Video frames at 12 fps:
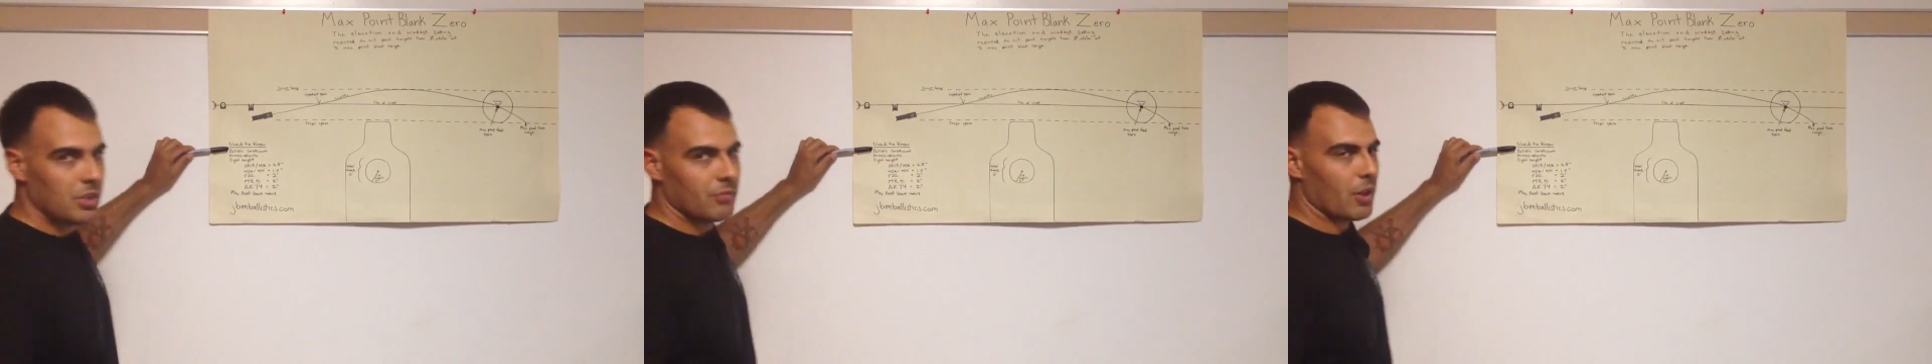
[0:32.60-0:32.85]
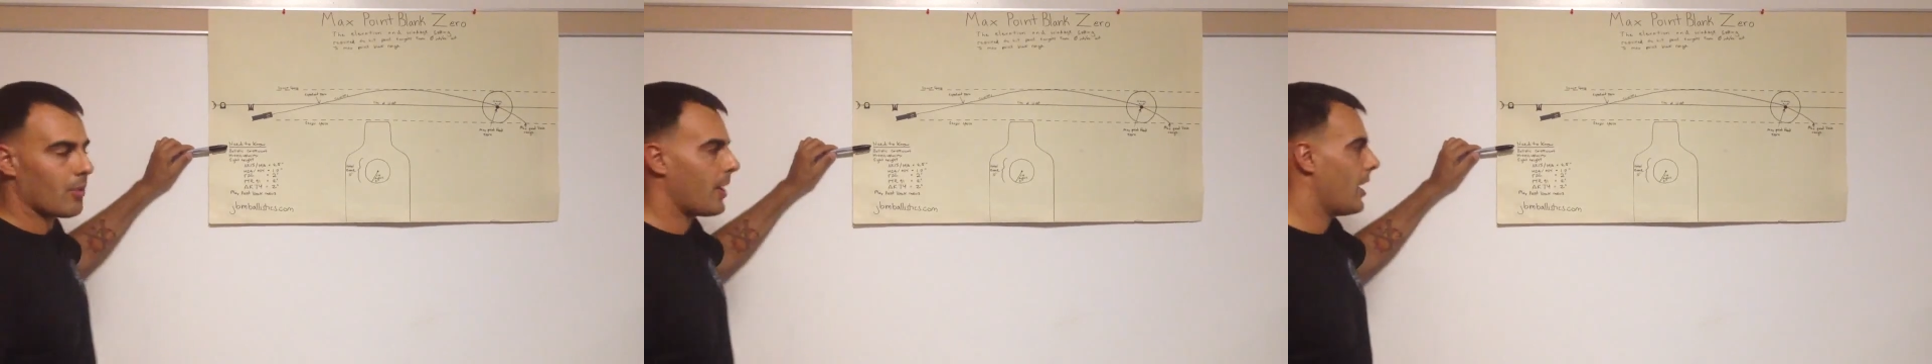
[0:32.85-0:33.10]
of
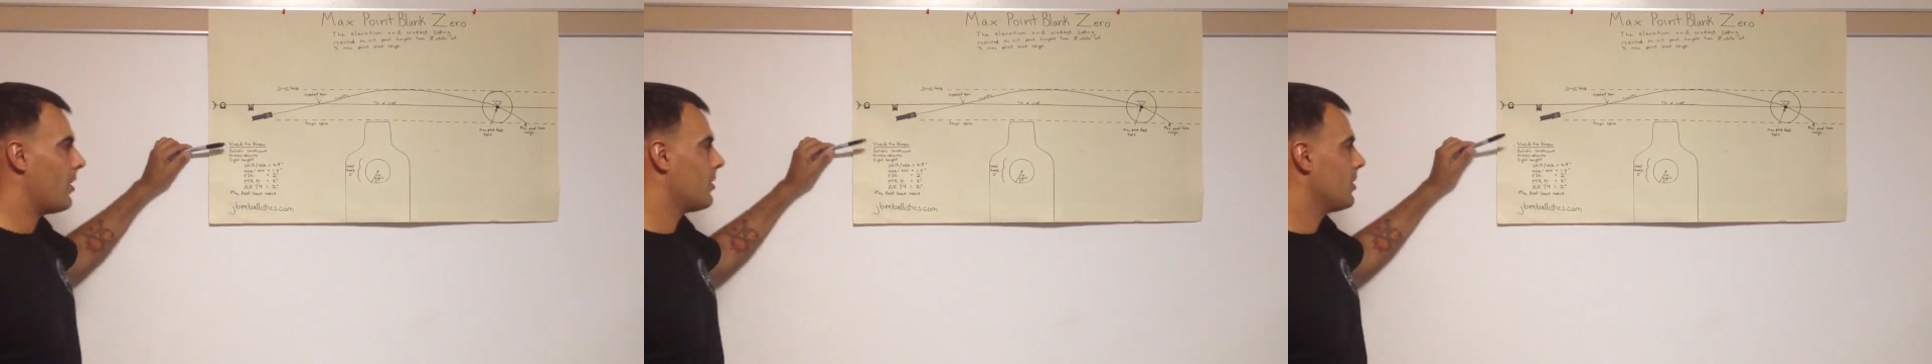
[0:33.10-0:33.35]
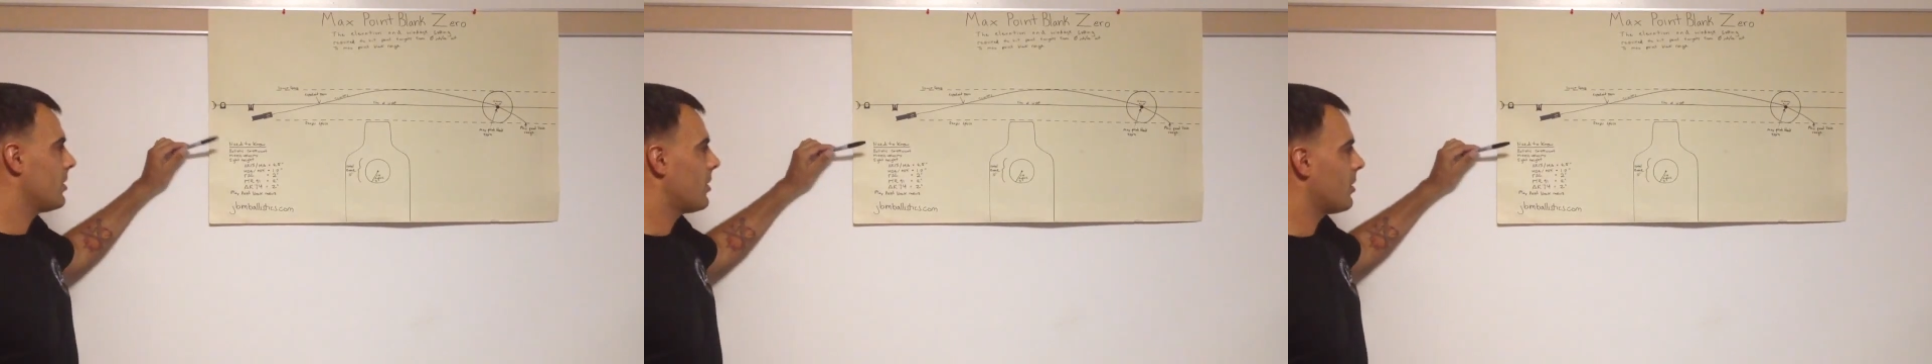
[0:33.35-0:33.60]
our round,
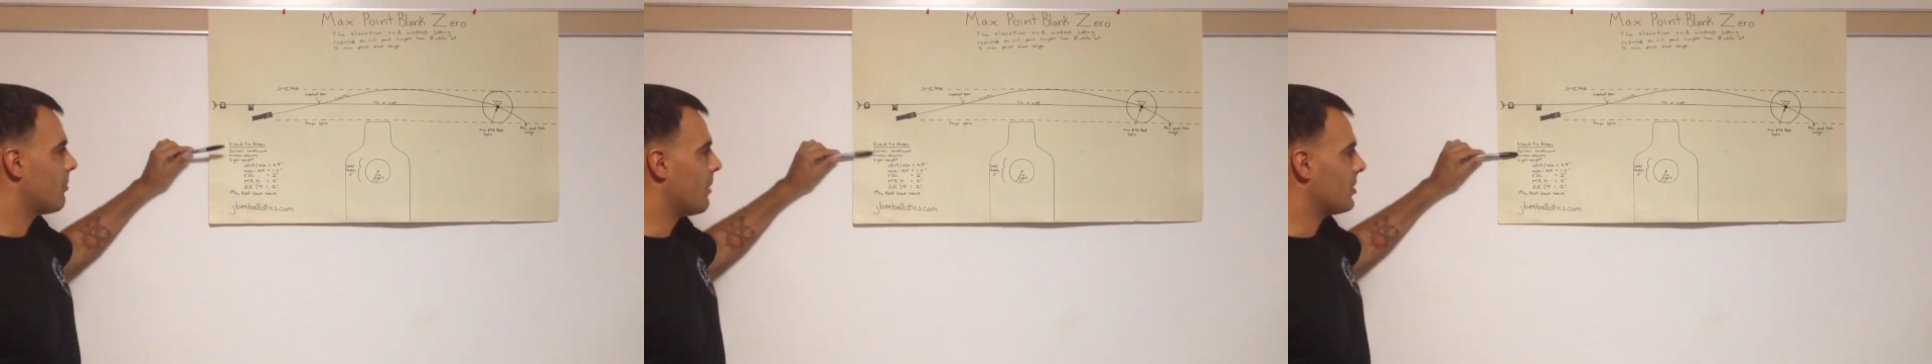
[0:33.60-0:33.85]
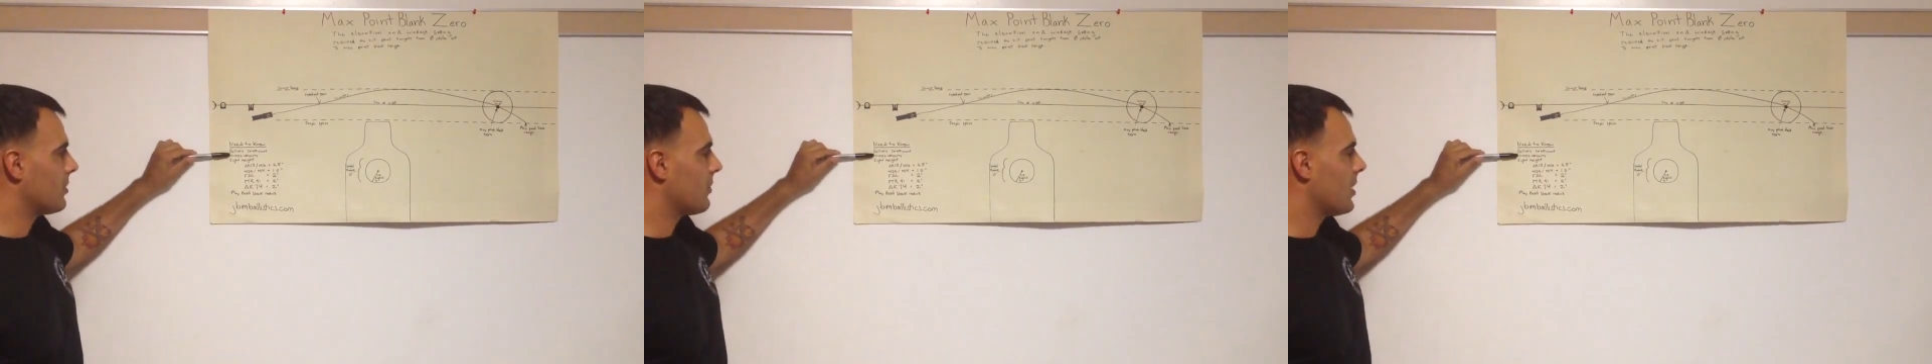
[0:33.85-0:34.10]
the
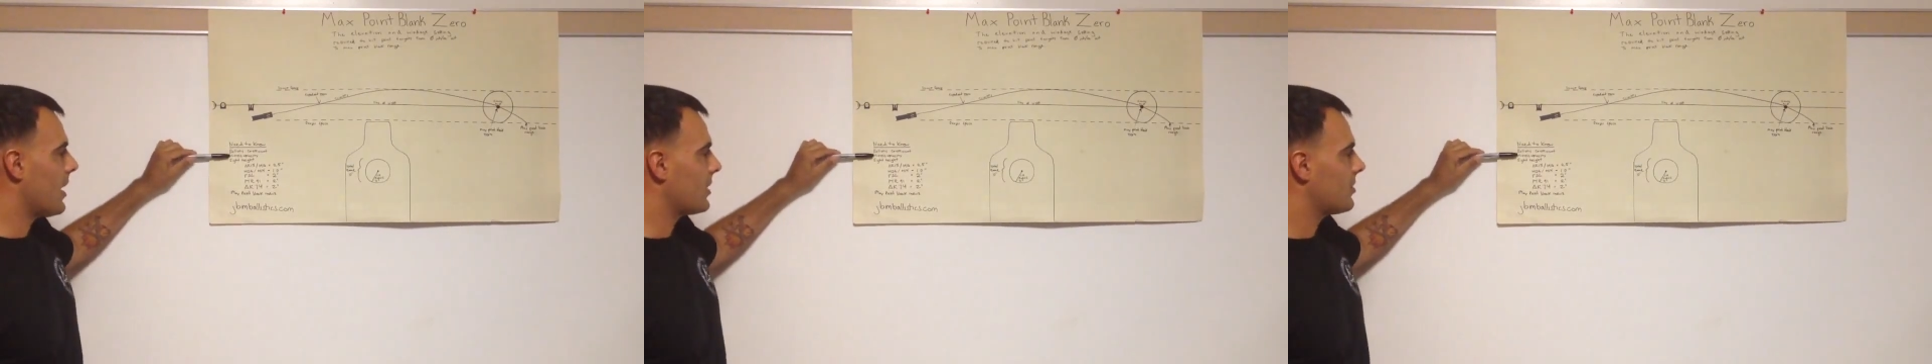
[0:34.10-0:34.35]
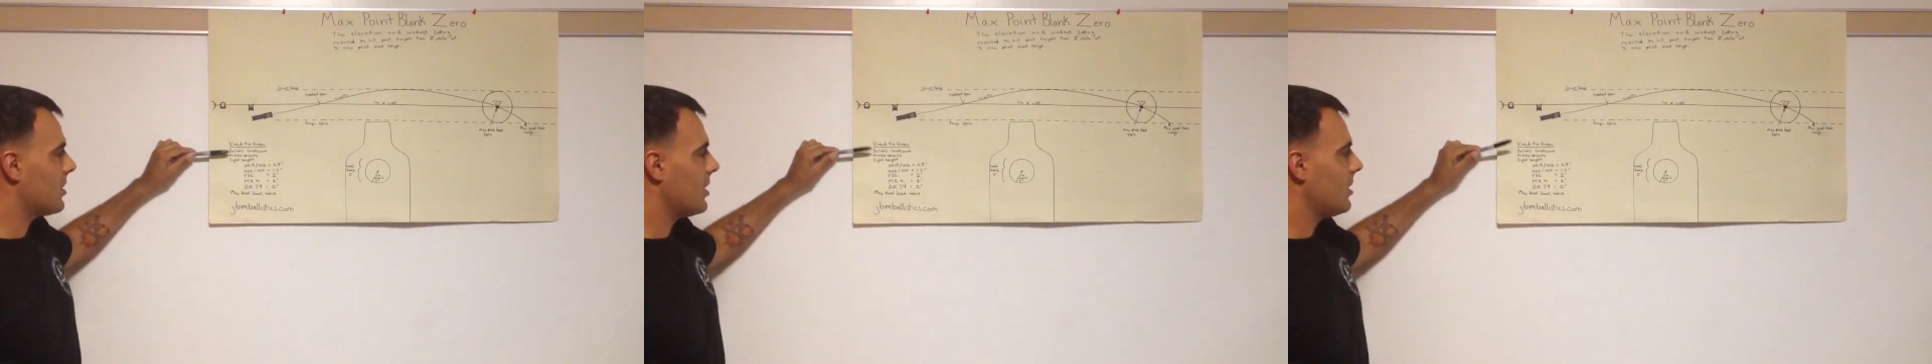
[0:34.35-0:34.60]
muzzle
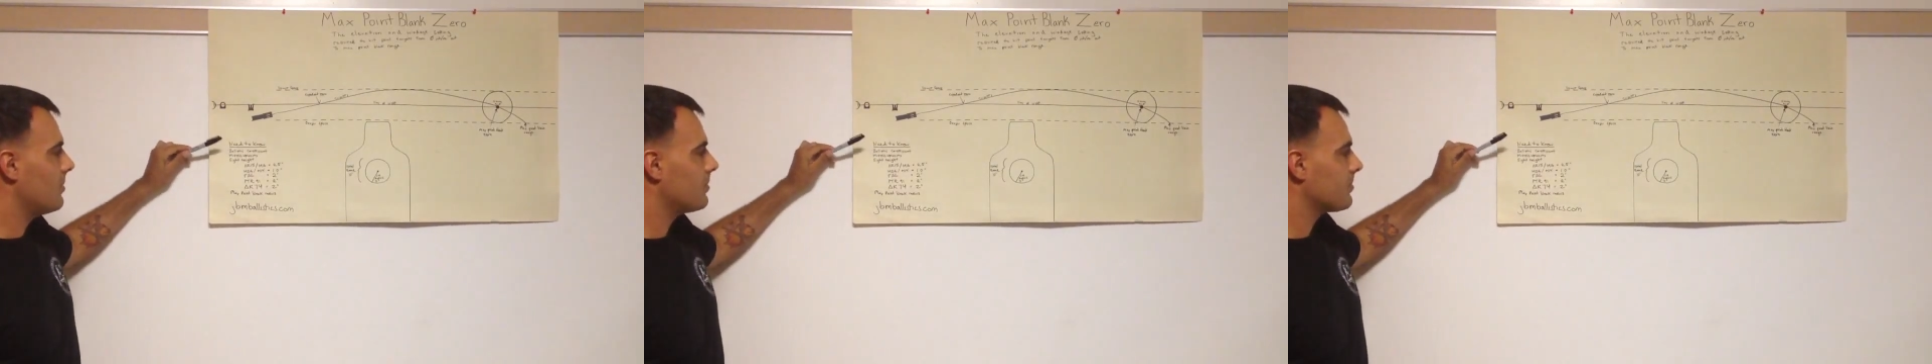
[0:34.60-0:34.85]
velocity,